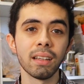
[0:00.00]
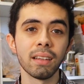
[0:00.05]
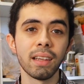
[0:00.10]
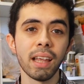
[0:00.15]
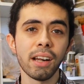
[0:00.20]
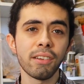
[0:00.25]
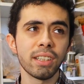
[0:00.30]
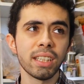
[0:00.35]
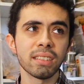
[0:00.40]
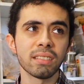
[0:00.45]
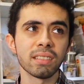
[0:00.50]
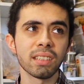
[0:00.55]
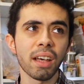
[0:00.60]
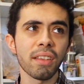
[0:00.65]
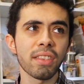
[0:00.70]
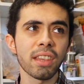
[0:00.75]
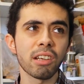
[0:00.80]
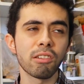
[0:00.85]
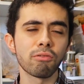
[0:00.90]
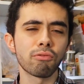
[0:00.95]
there is
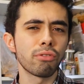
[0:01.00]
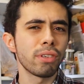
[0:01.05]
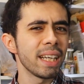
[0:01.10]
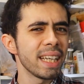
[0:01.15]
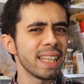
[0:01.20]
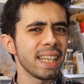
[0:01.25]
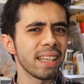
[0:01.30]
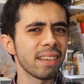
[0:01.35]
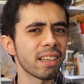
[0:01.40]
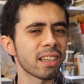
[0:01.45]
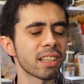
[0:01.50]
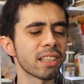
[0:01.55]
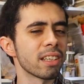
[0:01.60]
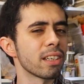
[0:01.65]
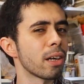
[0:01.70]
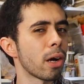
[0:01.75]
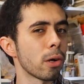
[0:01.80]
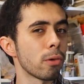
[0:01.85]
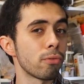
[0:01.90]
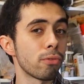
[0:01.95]
nothing really that can
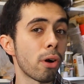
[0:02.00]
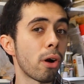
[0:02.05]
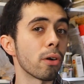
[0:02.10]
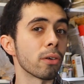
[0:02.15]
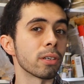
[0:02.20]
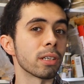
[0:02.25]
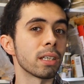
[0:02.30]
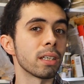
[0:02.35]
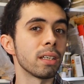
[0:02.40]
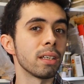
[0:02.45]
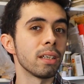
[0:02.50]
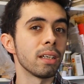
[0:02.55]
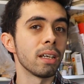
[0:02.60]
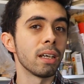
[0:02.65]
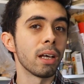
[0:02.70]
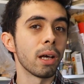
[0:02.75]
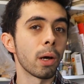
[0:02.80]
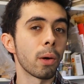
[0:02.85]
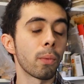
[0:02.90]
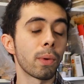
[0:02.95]
go wrong.
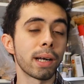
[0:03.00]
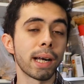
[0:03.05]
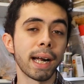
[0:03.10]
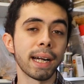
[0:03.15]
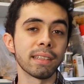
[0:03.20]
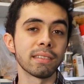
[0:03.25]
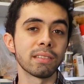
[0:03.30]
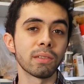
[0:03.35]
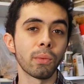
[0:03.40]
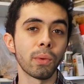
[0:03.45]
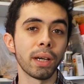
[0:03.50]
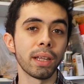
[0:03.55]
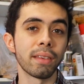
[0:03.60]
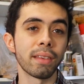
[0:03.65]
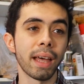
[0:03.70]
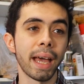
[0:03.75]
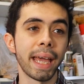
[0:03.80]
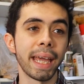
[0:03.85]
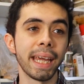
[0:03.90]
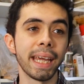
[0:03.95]
Whereas
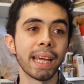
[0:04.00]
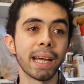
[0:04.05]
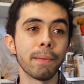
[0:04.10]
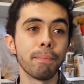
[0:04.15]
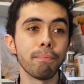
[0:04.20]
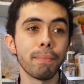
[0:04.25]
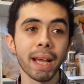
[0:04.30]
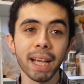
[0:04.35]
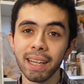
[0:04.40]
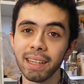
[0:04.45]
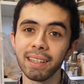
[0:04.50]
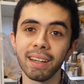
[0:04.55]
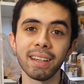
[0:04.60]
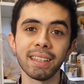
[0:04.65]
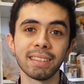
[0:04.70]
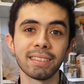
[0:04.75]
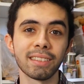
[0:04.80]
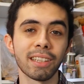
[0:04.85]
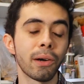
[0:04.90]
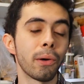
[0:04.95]
with a
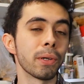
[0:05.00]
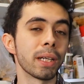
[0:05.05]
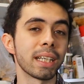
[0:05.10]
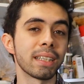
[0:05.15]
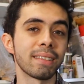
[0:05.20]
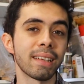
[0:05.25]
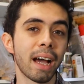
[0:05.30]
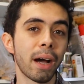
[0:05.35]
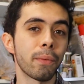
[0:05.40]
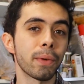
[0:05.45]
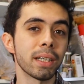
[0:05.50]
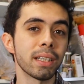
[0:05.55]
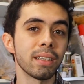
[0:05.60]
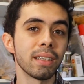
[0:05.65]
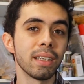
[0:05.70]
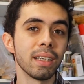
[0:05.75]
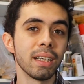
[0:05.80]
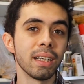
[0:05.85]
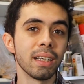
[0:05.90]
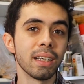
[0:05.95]
mechanised coaling tower,
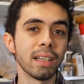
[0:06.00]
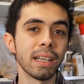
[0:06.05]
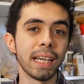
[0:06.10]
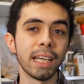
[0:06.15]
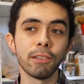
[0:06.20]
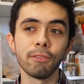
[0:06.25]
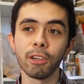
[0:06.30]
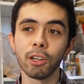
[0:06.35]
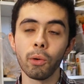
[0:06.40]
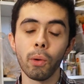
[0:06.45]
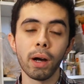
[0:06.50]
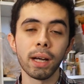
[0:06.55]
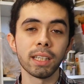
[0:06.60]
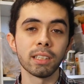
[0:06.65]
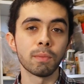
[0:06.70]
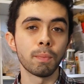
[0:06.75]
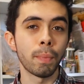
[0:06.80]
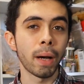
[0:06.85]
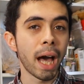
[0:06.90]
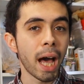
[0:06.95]
it
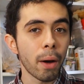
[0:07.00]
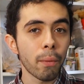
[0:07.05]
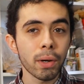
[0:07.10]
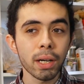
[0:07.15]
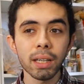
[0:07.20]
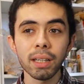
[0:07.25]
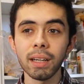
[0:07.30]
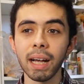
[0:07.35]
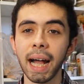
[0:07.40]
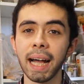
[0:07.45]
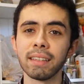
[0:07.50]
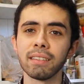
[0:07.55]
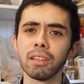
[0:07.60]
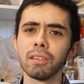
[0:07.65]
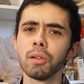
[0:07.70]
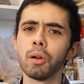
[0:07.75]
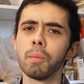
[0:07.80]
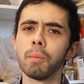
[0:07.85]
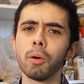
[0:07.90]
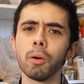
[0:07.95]
requires power and a
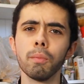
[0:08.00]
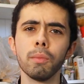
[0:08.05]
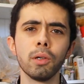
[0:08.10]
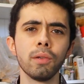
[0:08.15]
lot more